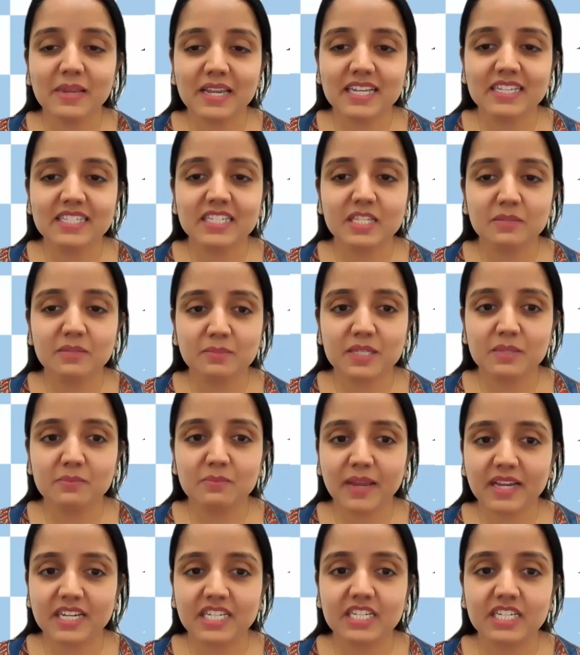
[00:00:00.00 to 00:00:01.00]
makes his
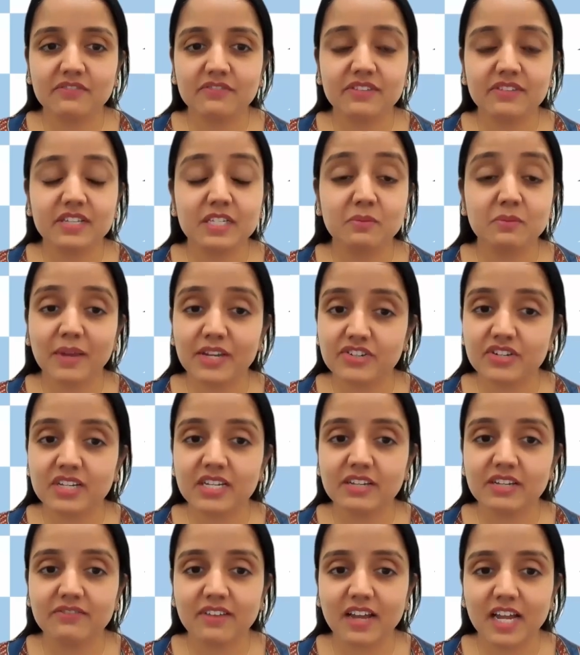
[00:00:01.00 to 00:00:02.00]
perspective
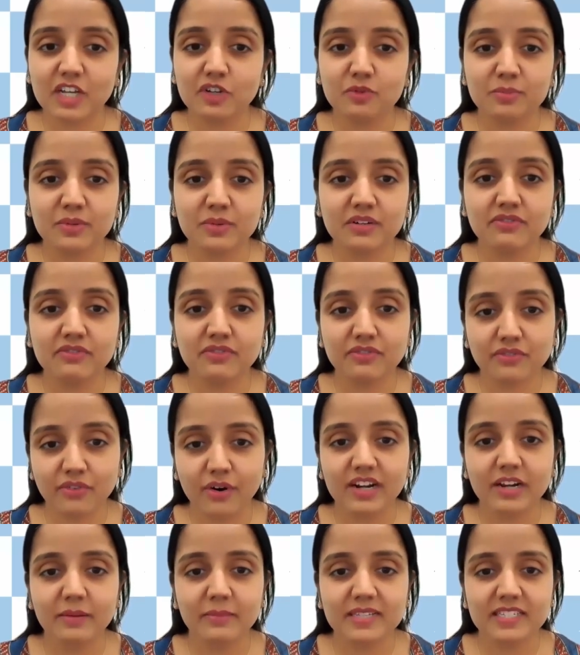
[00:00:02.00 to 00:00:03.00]
especially valuable
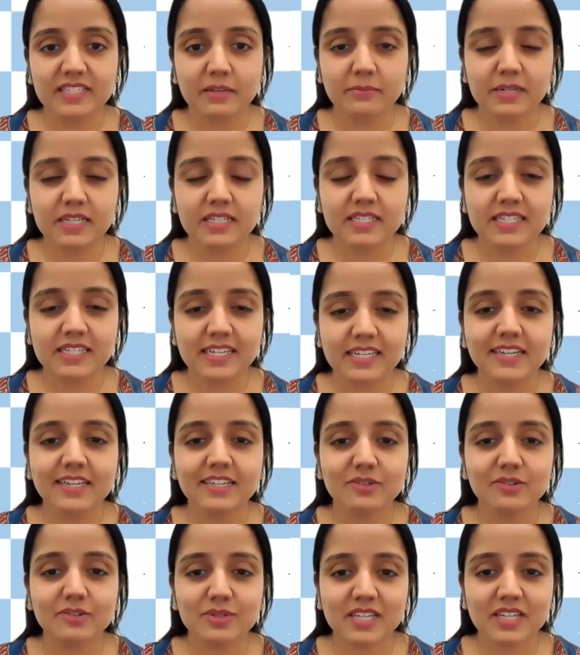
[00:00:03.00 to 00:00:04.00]
for MSMEs
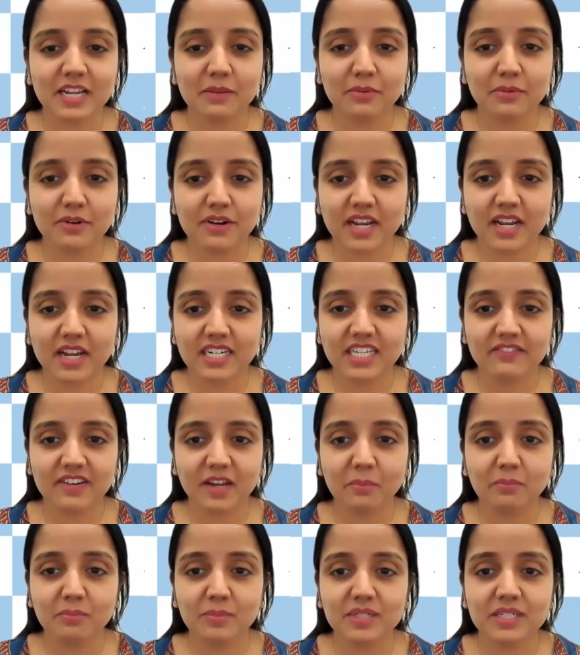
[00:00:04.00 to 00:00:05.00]
seeking to scale product
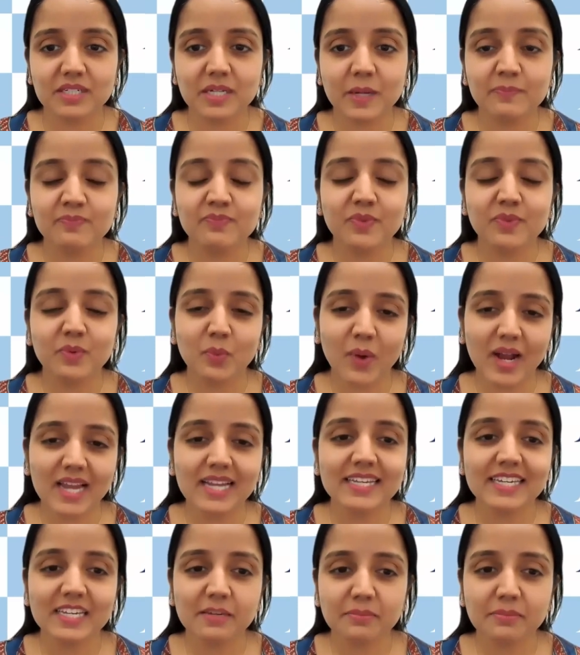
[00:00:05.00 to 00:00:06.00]
development
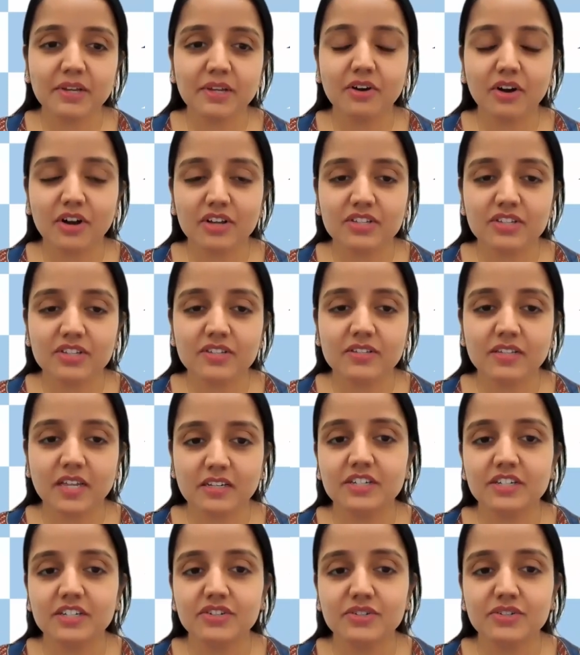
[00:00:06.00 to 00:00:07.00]
while keeping costs
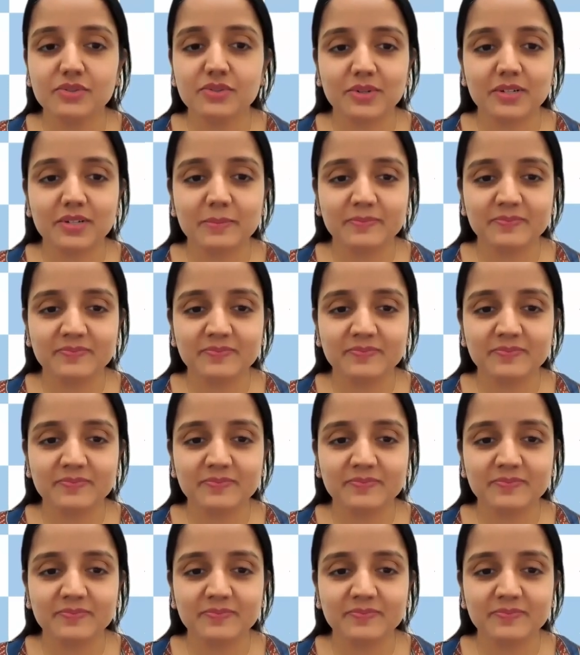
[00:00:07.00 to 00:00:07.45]
under control.